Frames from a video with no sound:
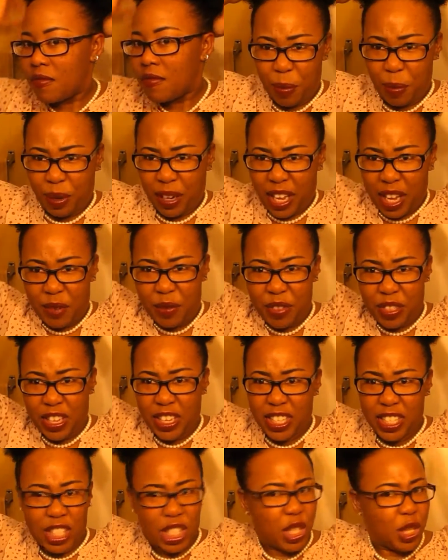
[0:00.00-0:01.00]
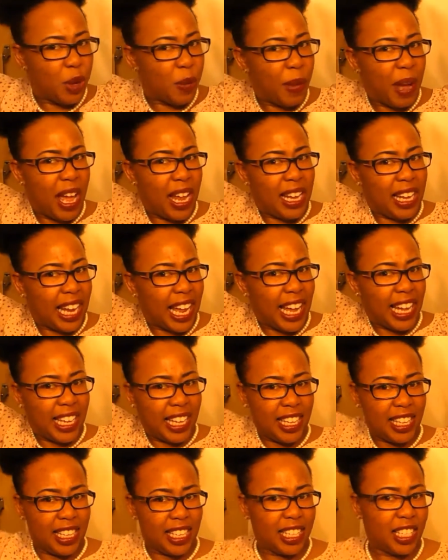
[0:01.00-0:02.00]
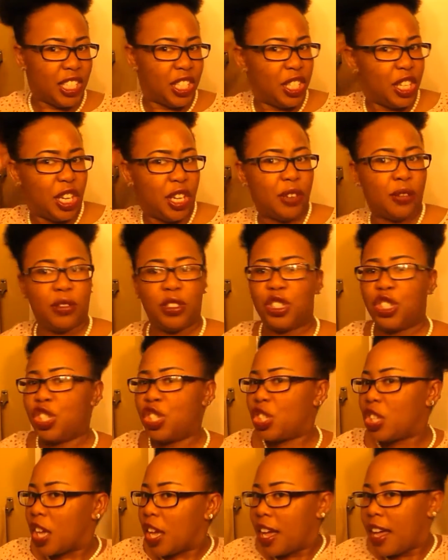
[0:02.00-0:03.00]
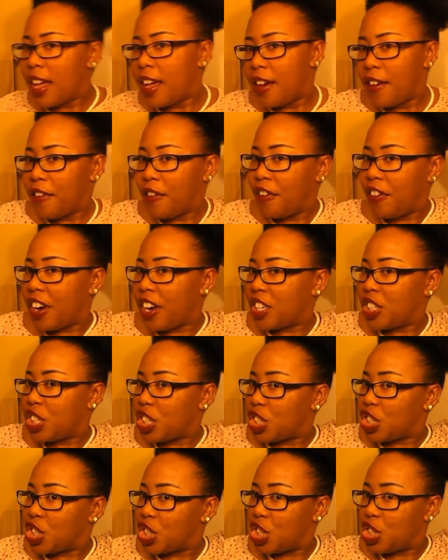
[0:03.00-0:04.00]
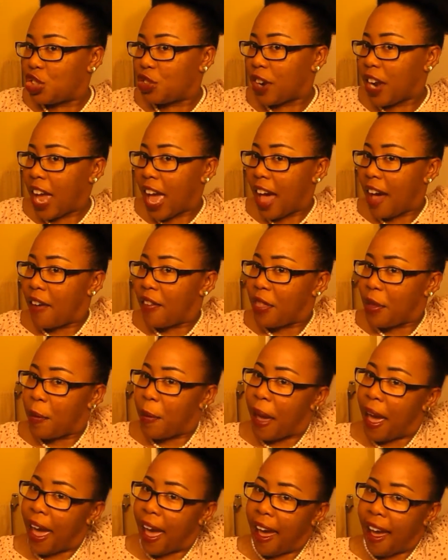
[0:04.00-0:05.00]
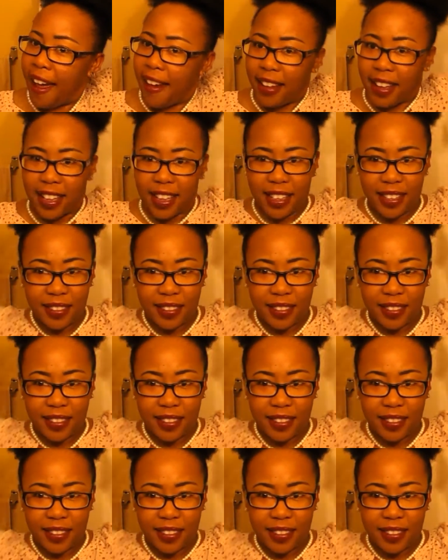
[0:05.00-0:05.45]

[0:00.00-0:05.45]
I play with it to my liking because you know it's just fresh and straight out the pack.